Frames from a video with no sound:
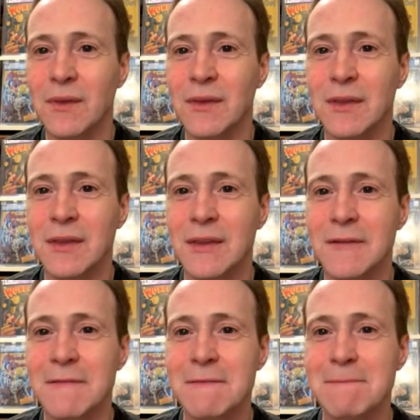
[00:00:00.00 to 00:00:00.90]

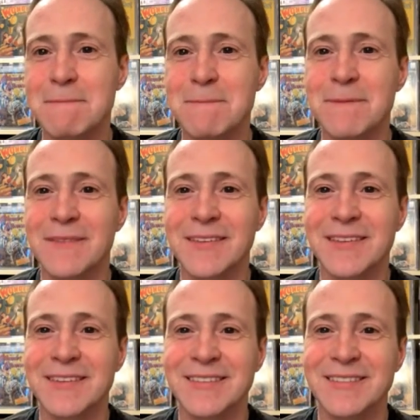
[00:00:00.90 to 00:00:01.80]

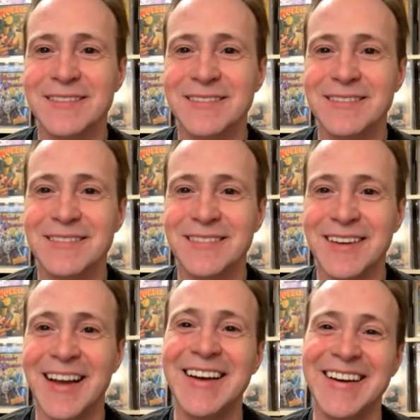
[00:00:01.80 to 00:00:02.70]

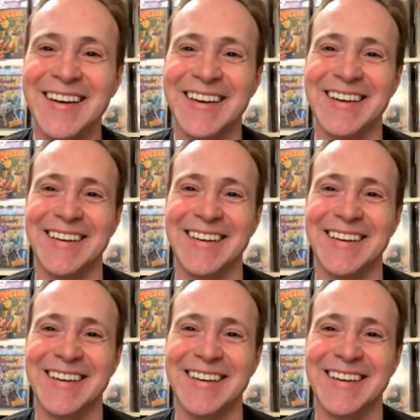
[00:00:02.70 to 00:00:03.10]
No words are spoken by the person on screen.